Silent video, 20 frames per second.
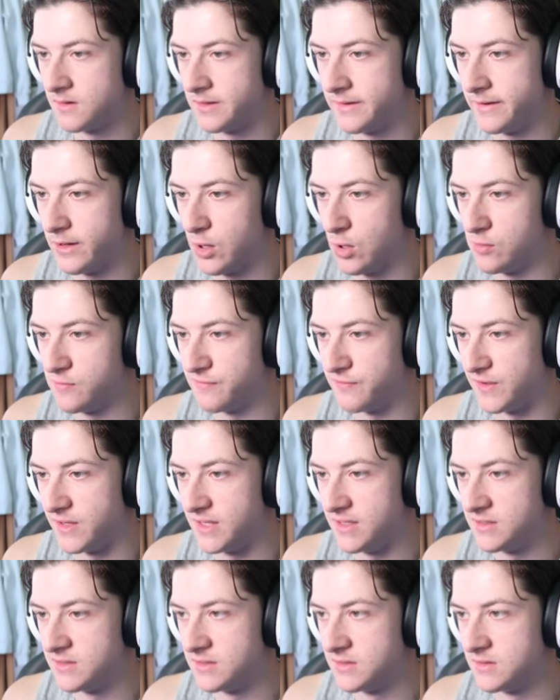And
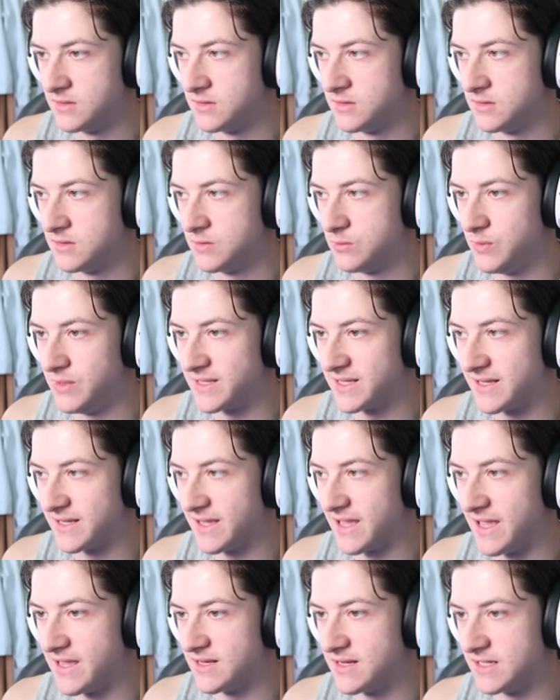hopefully, we can
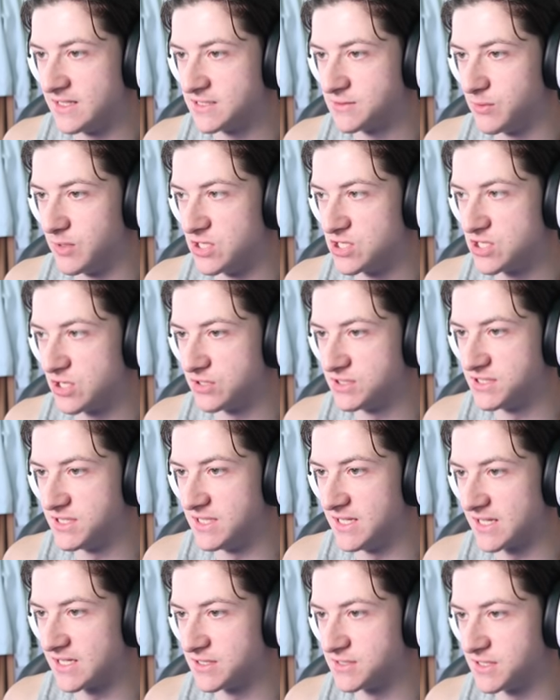get a nice win. Chelsea,
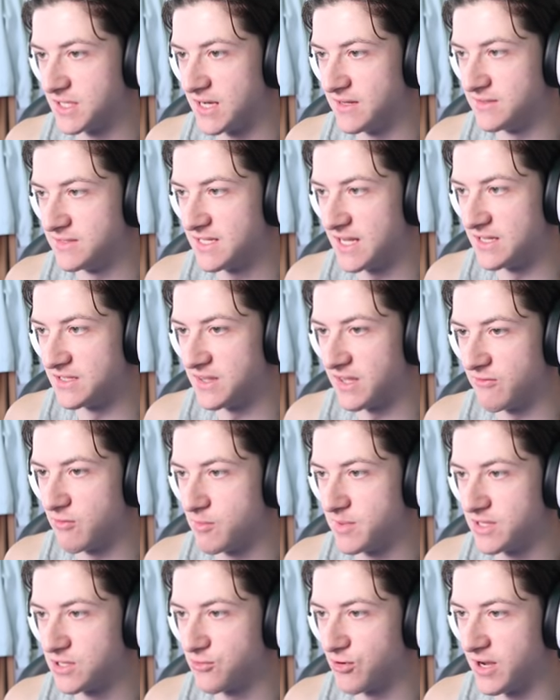like I said, in 10th, haven't
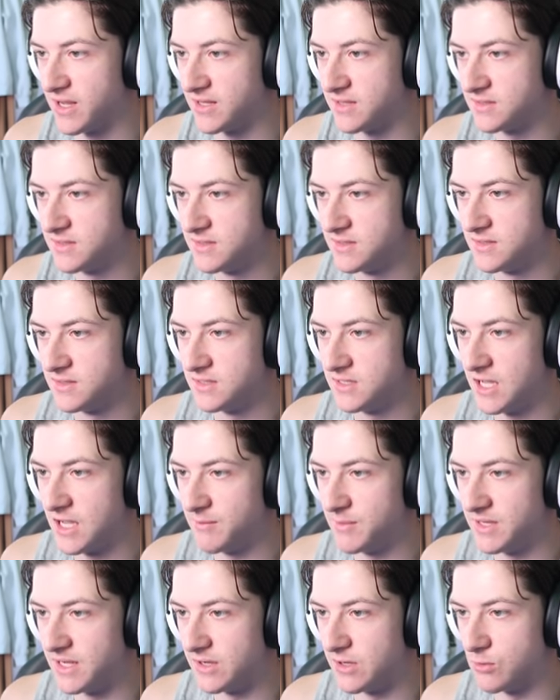been great. I
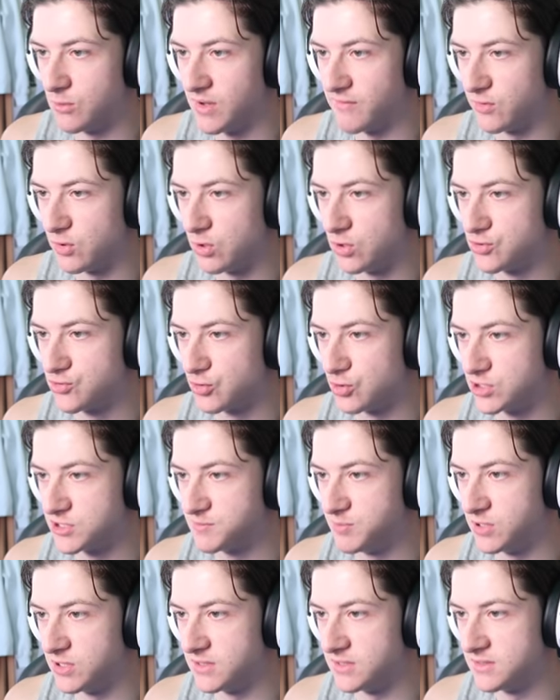mean, I know we have a lot of draws,
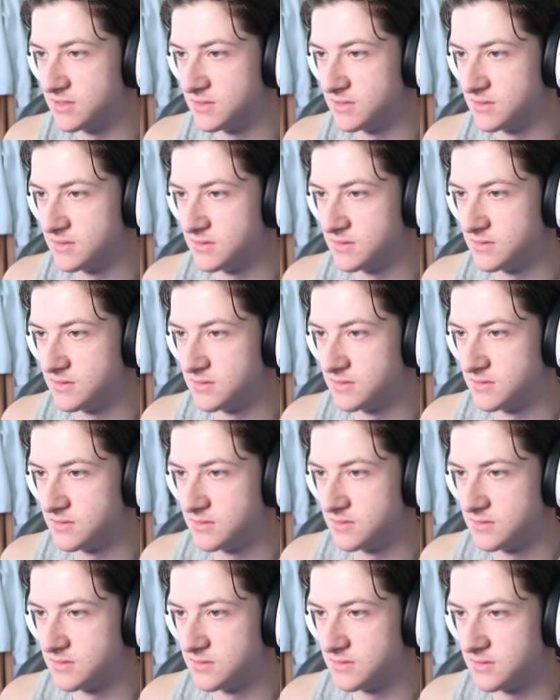but
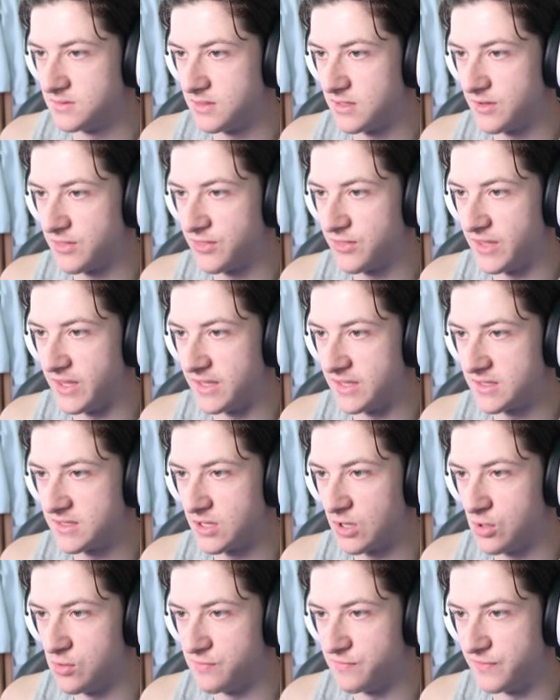I think,
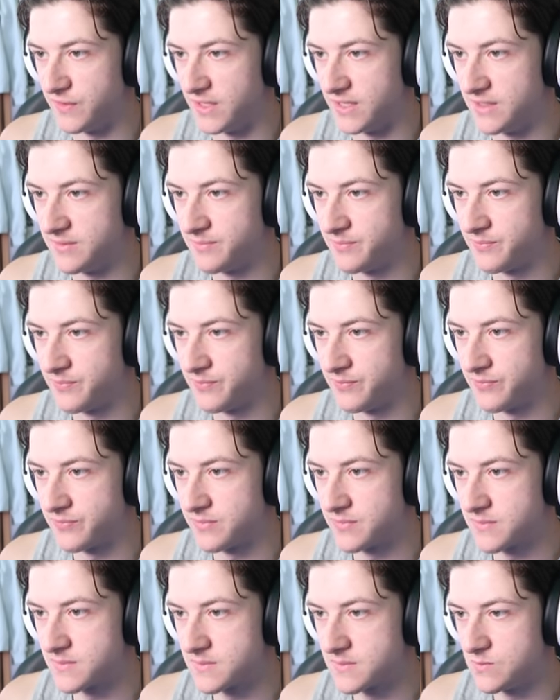hopefully,
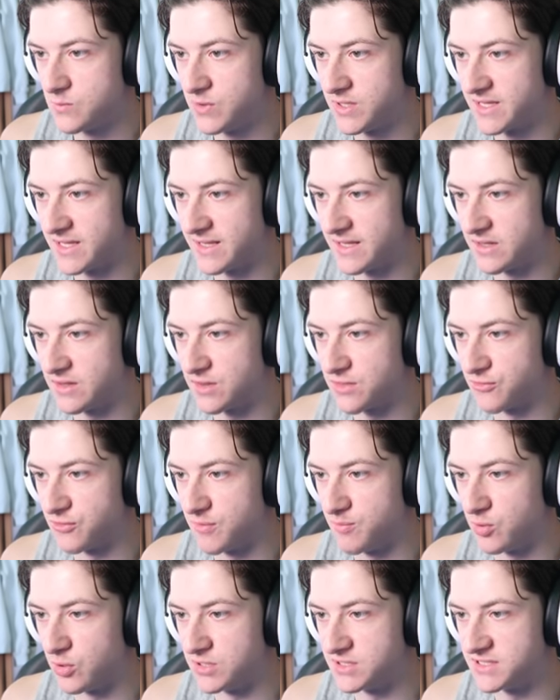we can get the three
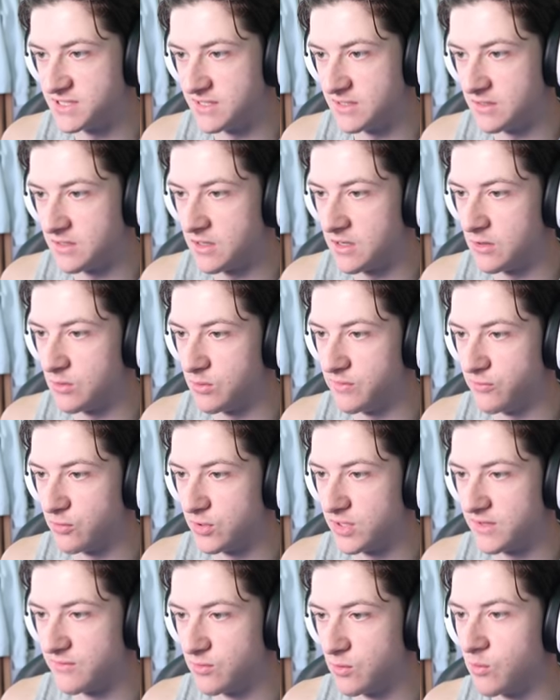points here. Oh, we've
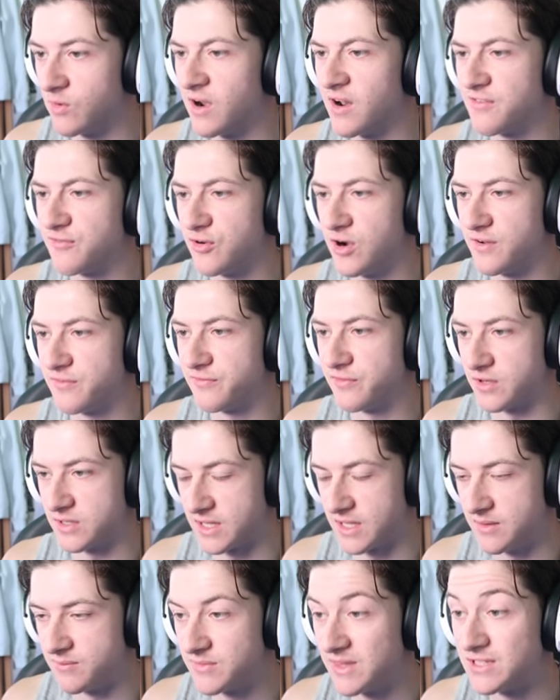already given... We're FF.
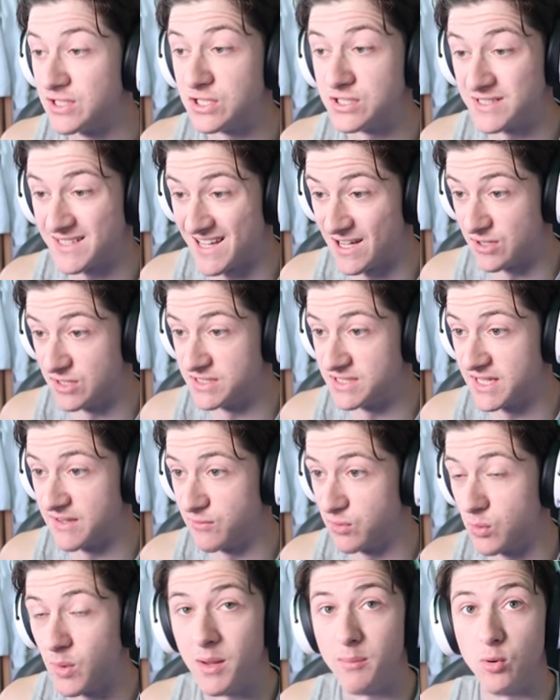Okay, that doesn't count as a
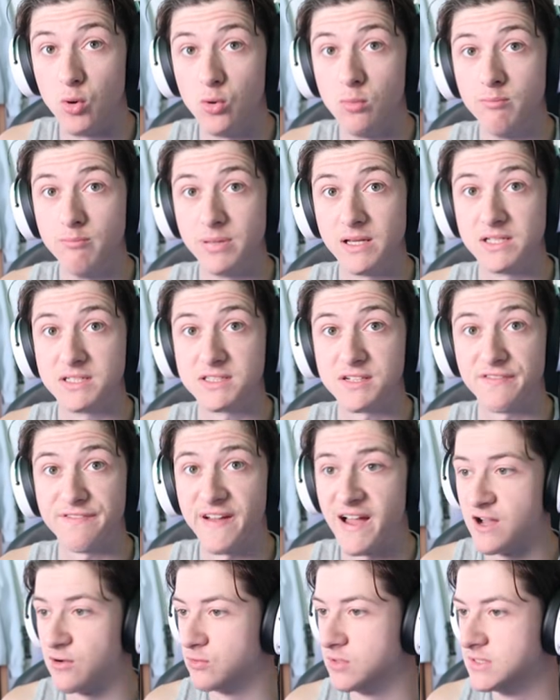given away ball because it's a
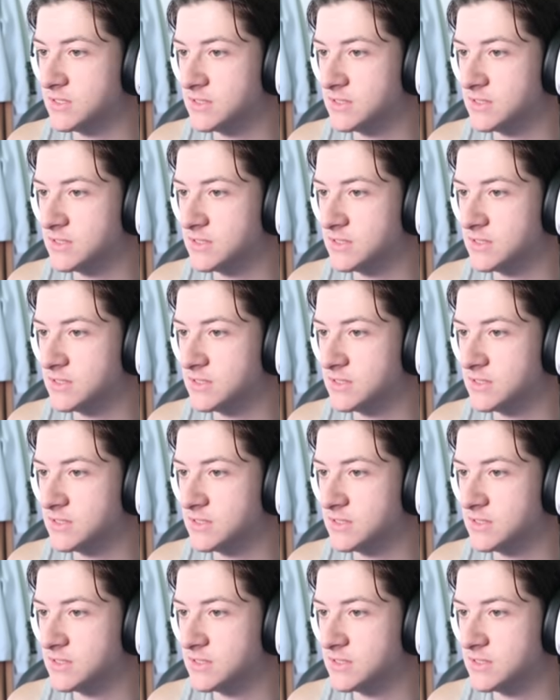foul.